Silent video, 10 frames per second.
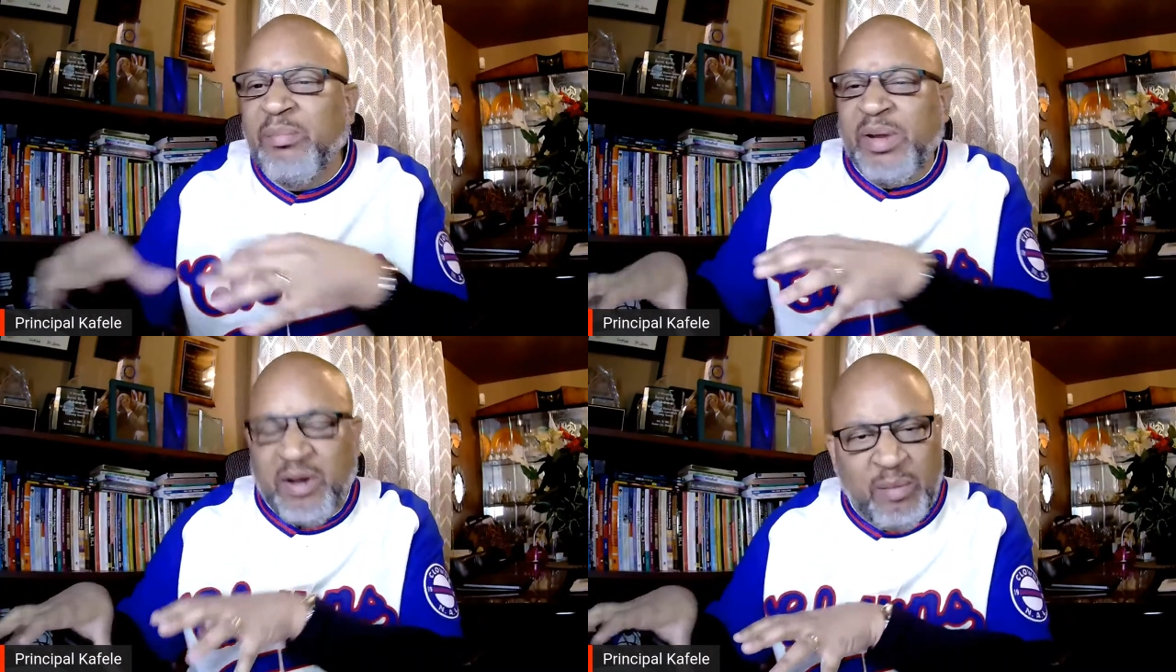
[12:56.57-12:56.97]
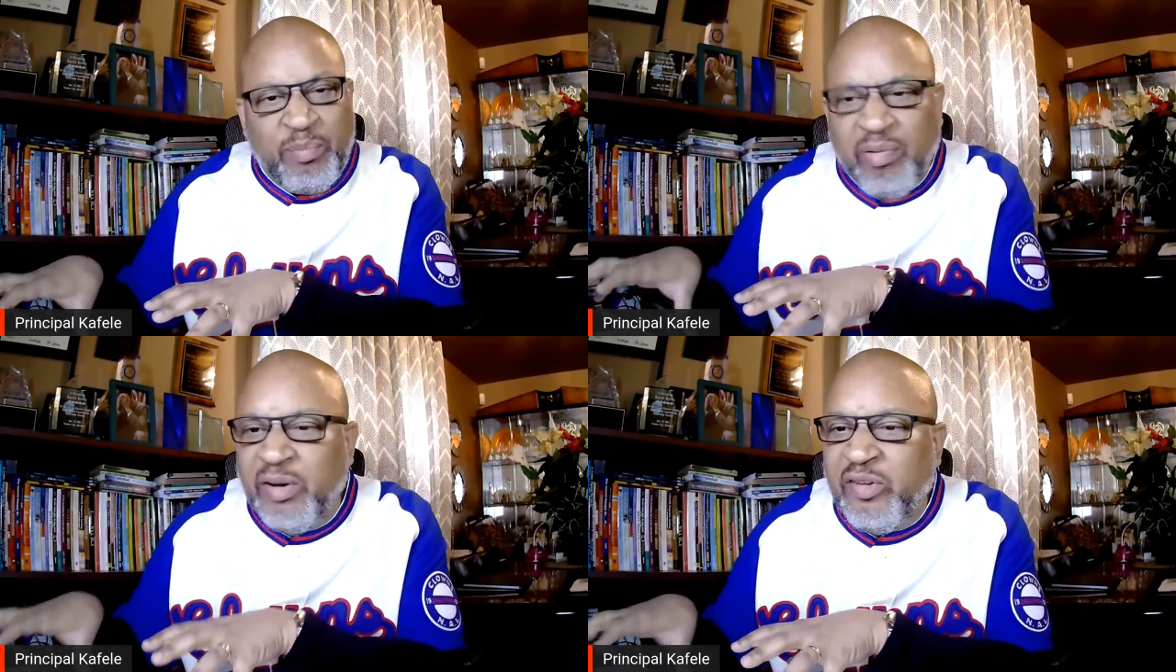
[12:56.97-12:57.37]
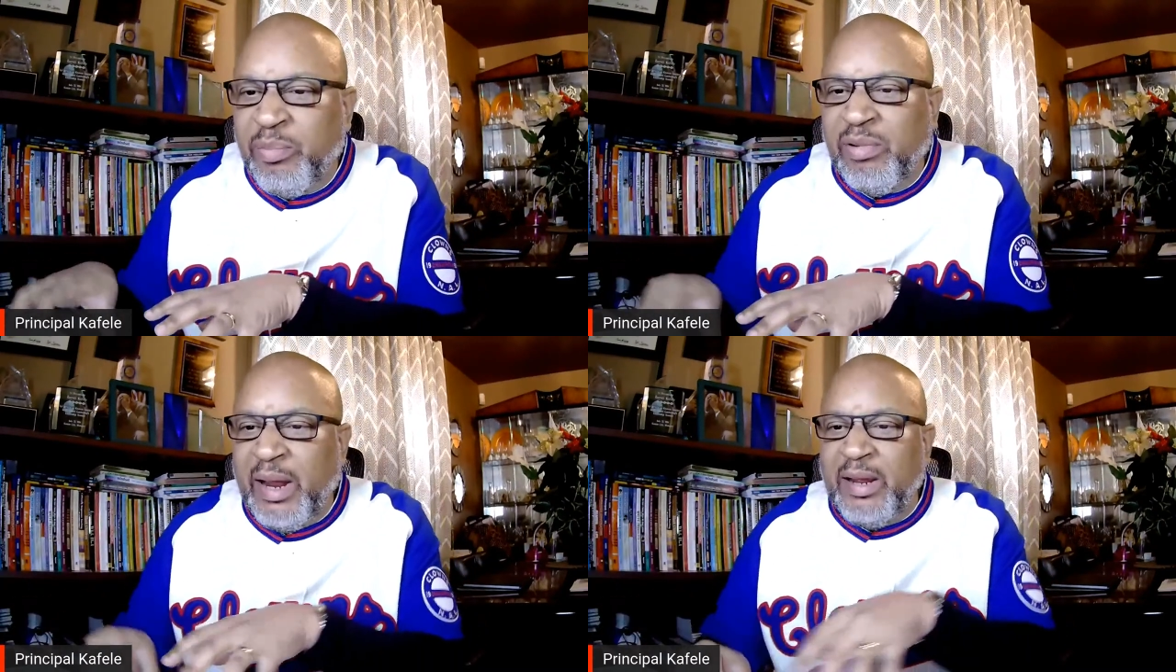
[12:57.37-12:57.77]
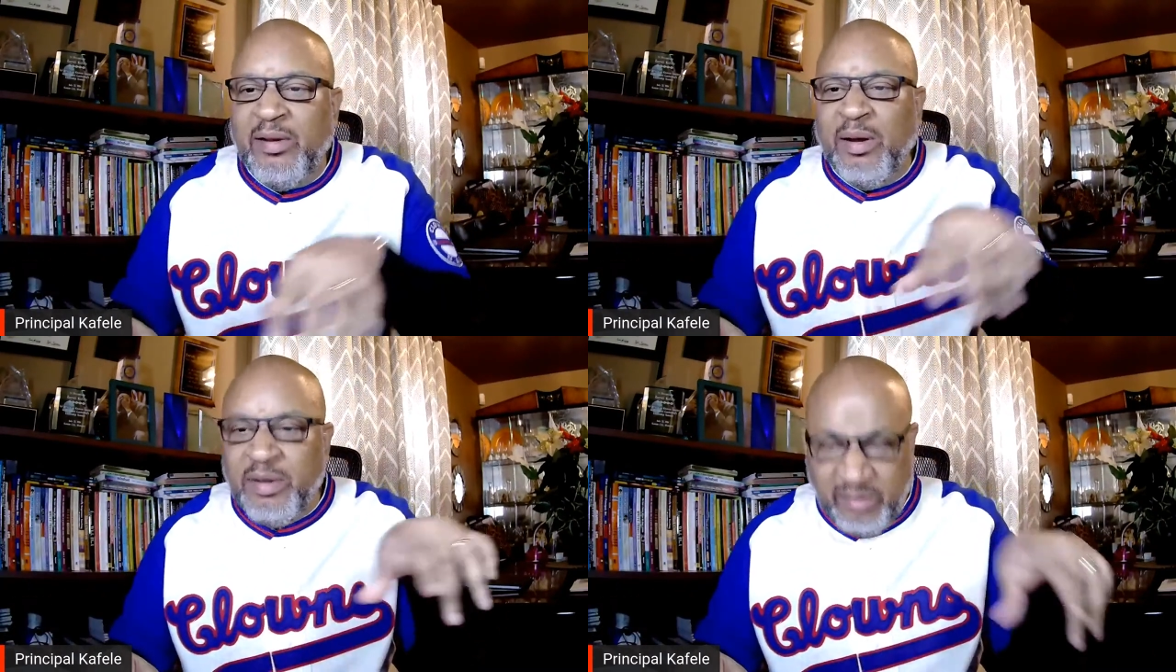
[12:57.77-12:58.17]
become principal like
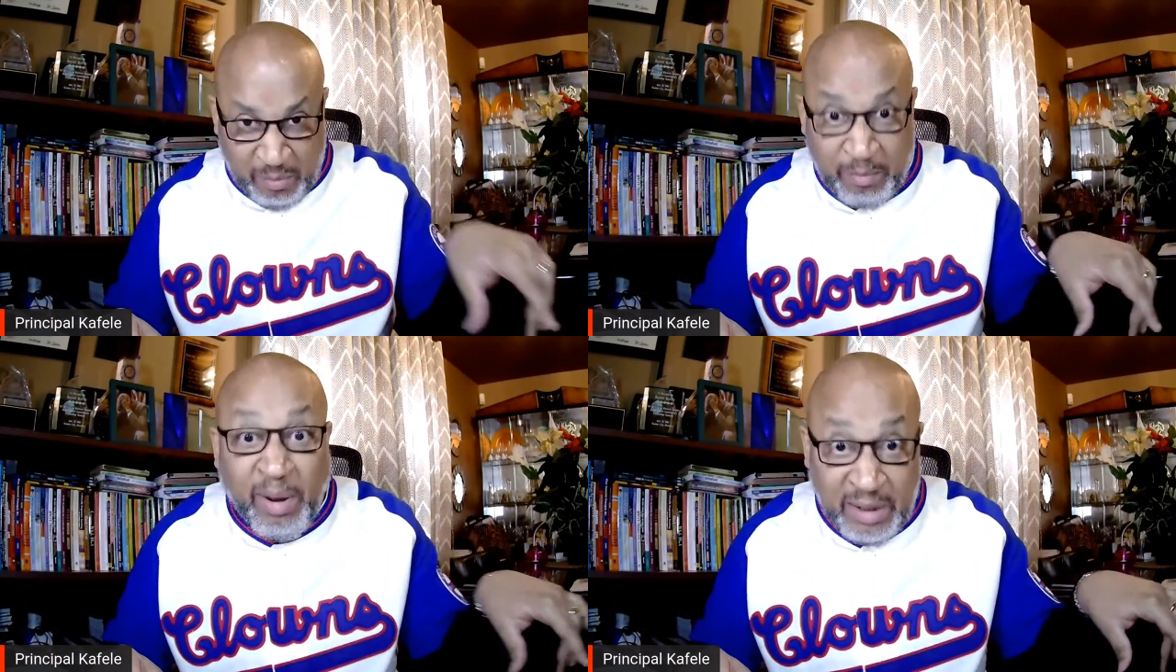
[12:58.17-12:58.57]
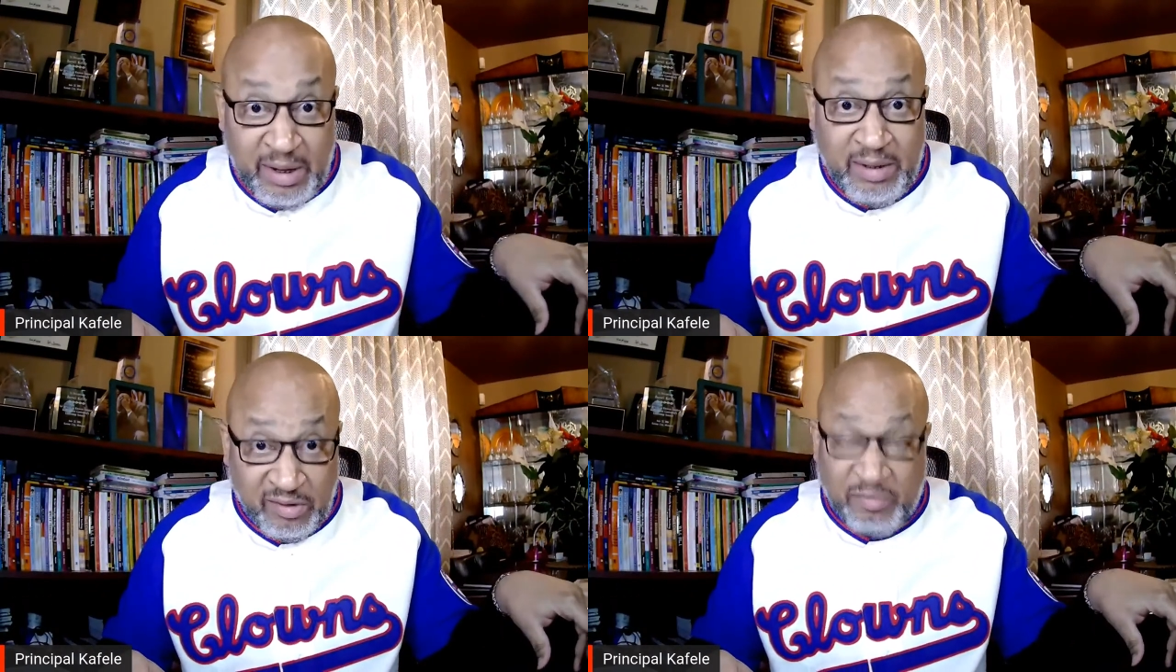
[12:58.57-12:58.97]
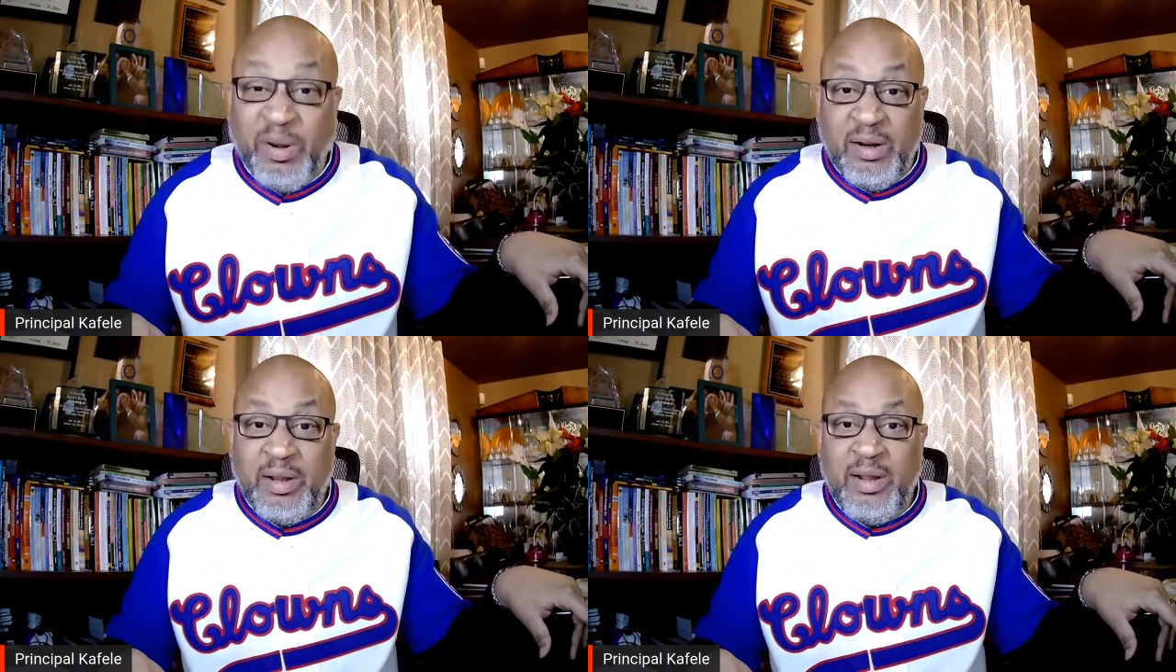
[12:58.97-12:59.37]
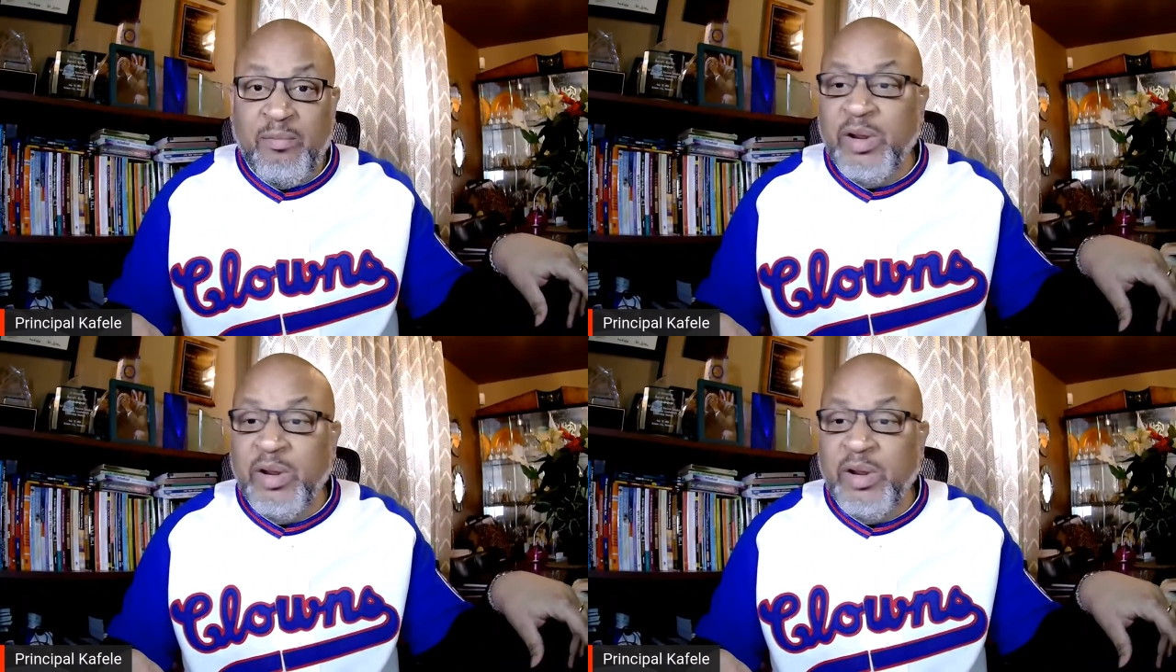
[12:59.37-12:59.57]
this Monday.